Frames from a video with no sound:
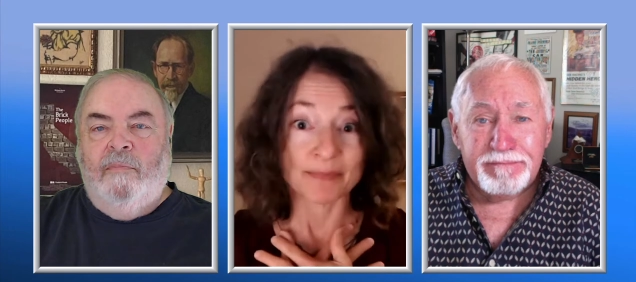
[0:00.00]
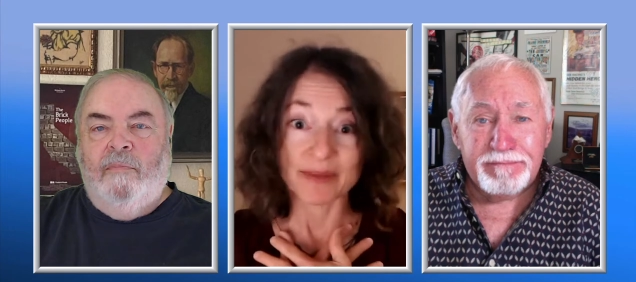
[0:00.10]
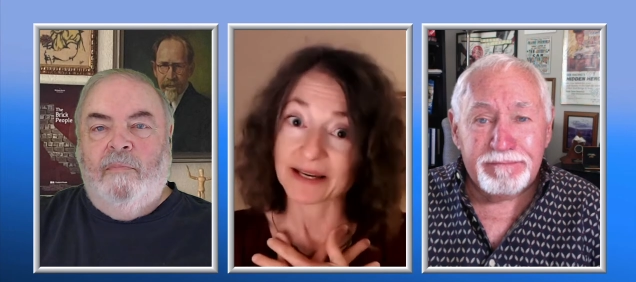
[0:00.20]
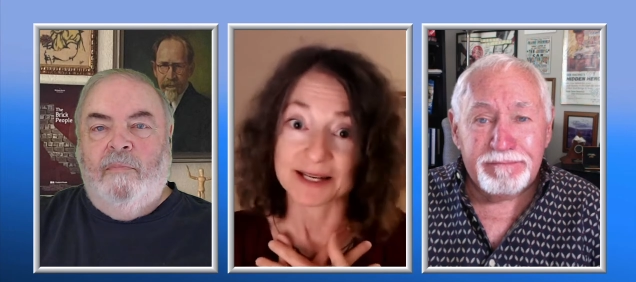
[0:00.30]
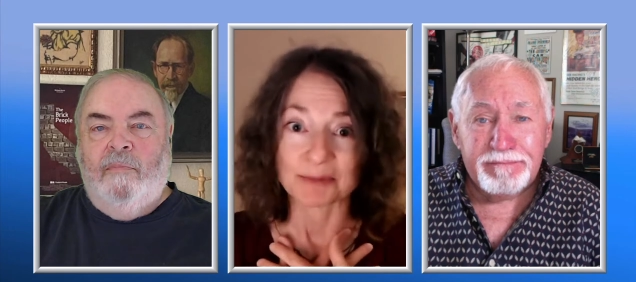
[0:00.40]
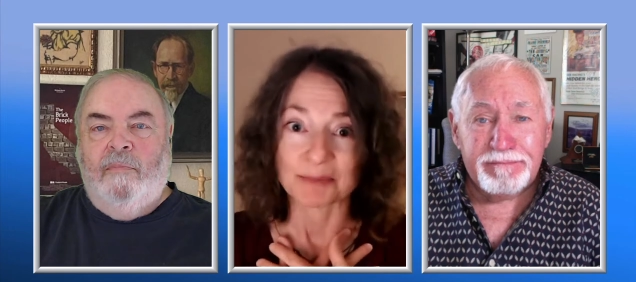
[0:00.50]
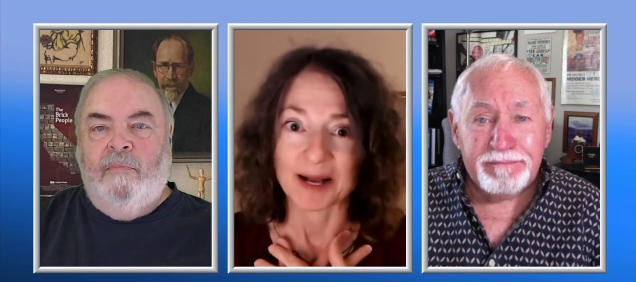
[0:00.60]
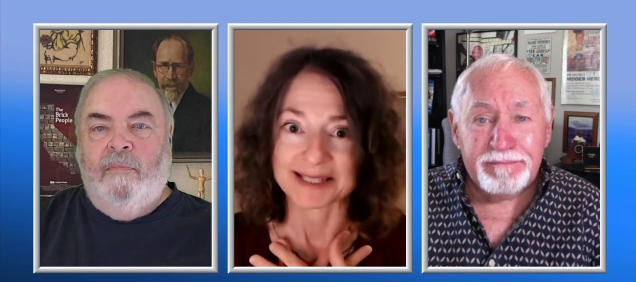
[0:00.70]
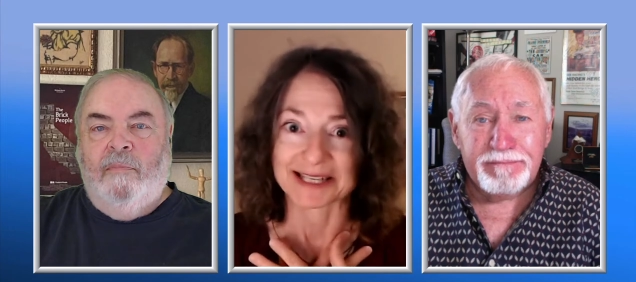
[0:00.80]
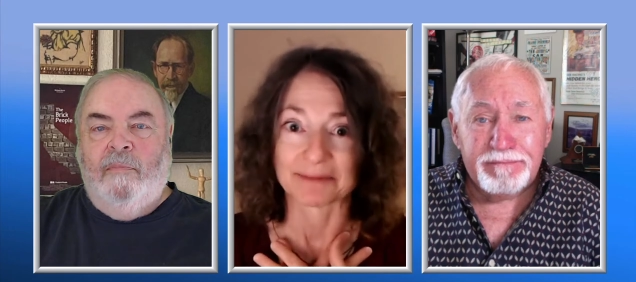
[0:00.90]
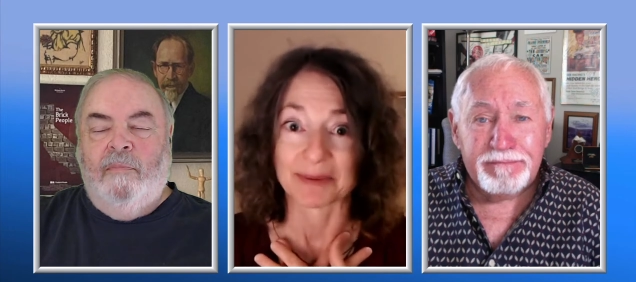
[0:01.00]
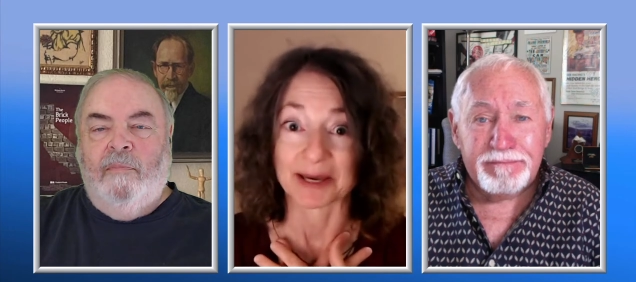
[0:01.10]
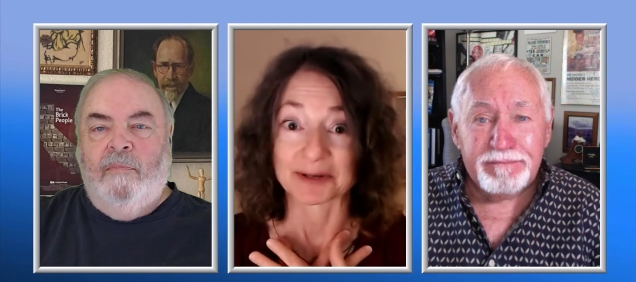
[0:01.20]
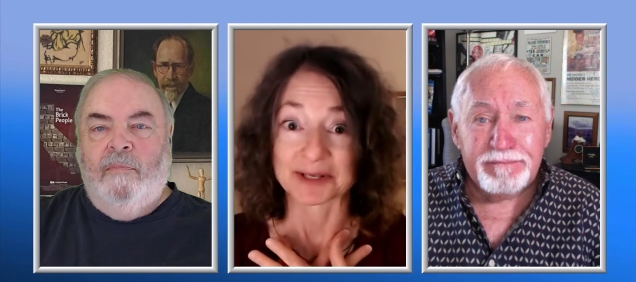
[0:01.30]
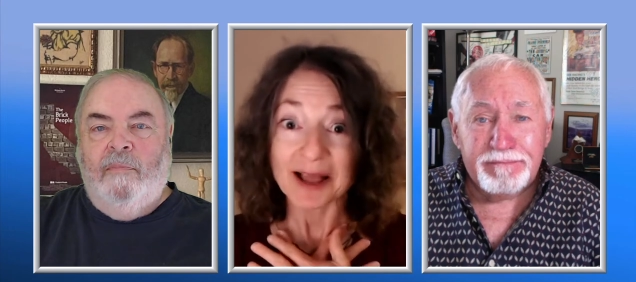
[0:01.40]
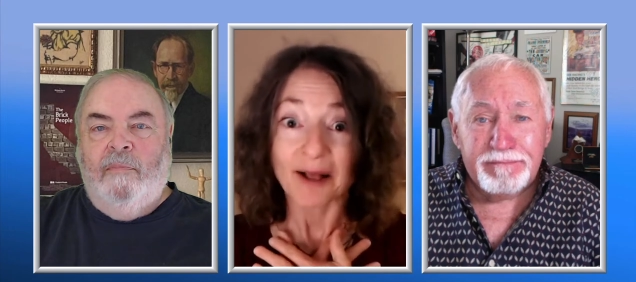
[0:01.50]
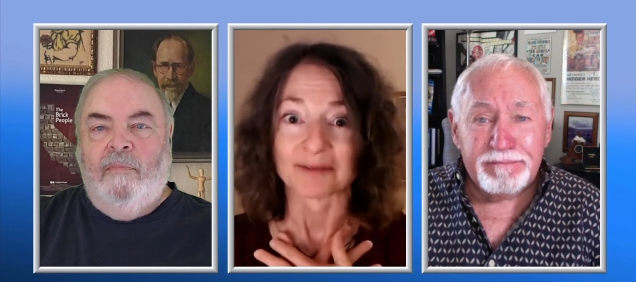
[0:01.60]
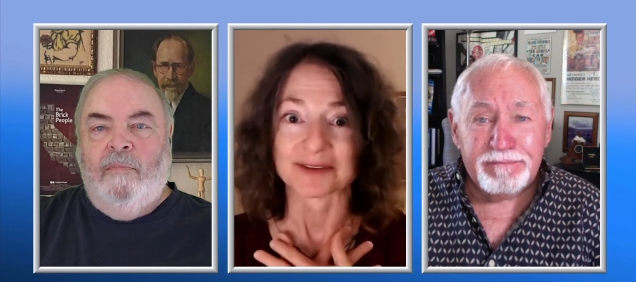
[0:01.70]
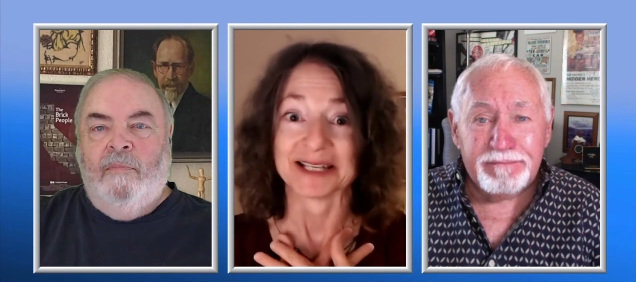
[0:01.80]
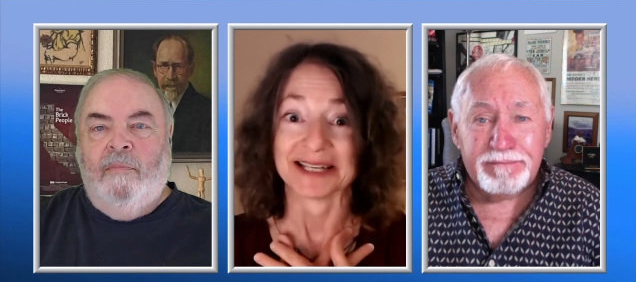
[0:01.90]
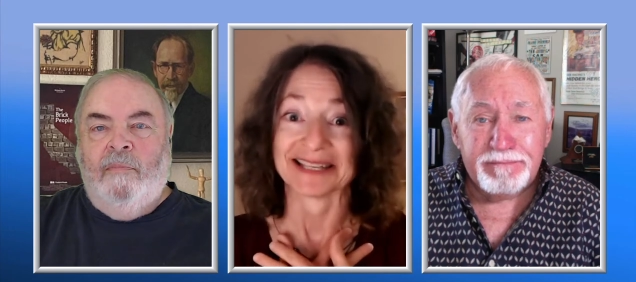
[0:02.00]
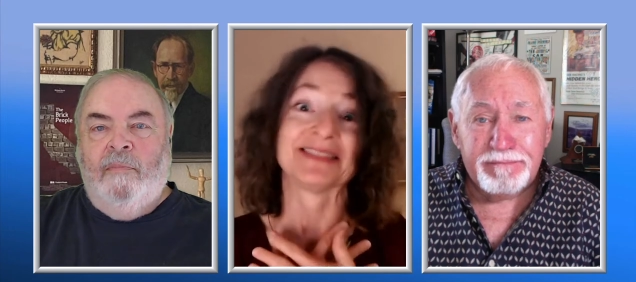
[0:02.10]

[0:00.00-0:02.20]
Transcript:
Speaker 1: is something not so positive about ourselves